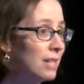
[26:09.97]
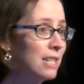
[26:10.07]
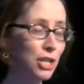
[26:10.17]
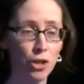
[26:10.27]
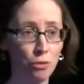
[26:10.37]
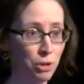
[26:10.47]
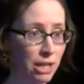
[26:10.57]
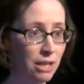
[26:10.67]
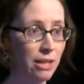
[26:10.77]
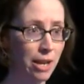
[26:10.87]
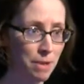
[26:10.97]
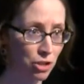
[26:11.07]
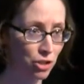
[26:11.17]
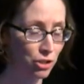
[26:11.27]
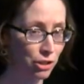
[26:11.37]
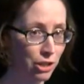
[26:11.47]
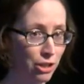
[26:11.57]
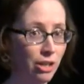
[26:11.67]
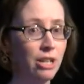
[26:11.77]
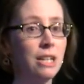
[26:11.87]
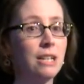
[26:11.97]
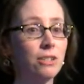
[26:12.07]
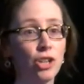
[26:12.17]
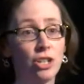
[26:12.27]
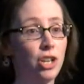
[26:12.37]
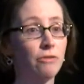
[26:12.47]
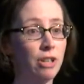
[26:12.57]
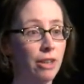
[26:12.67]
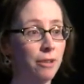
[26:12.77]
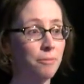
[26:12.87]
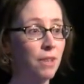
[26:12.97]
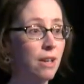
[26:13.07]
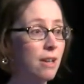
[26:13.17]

Tier three that I mentioned earlier changed everything.